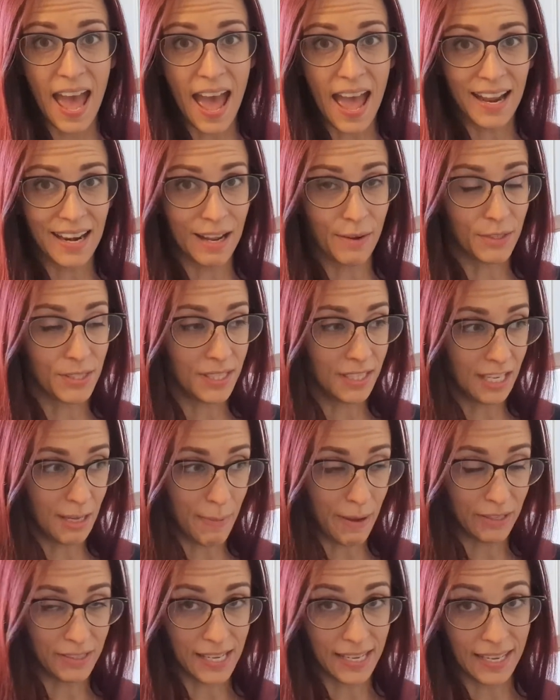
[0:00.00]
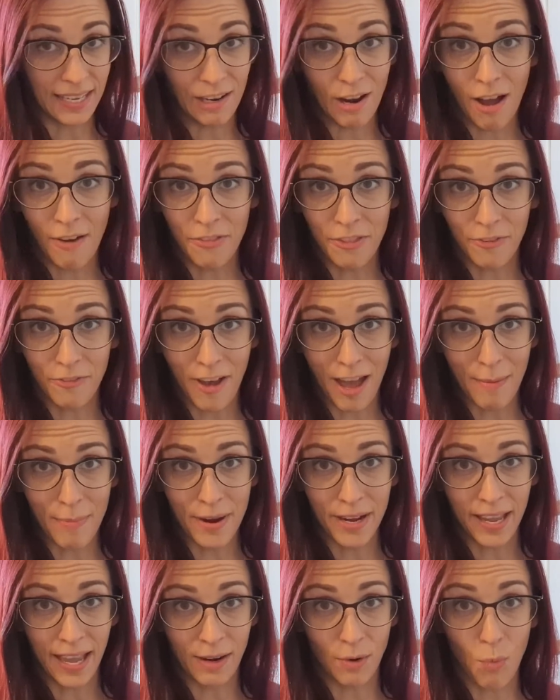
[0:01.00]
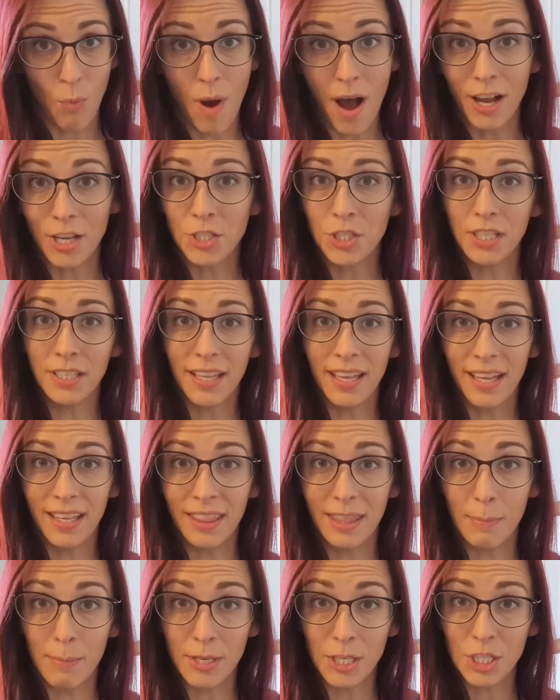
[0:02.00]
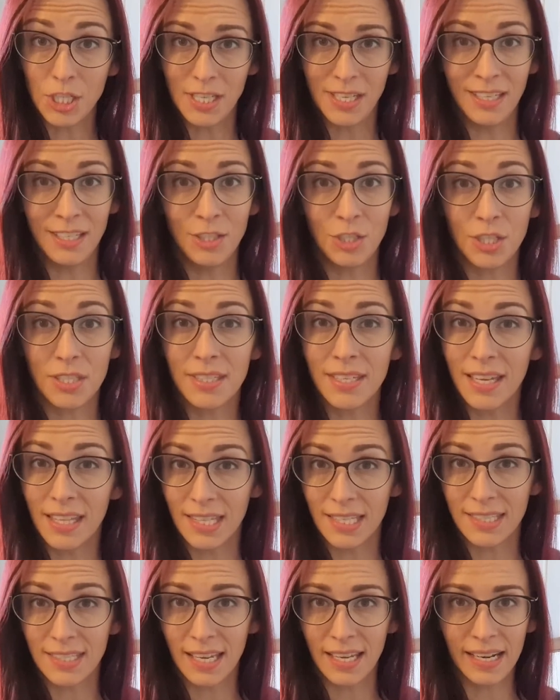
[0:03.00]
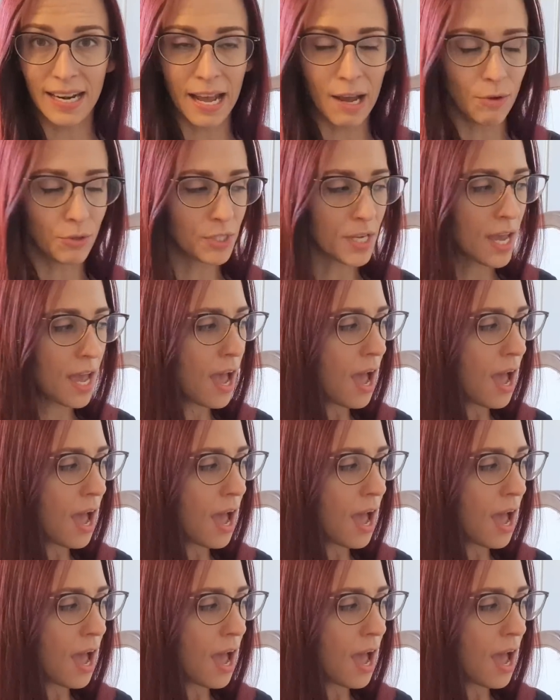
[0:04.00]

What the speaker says: and I was thinking about taking off the fabric and washing it in the machine just to get the stain out.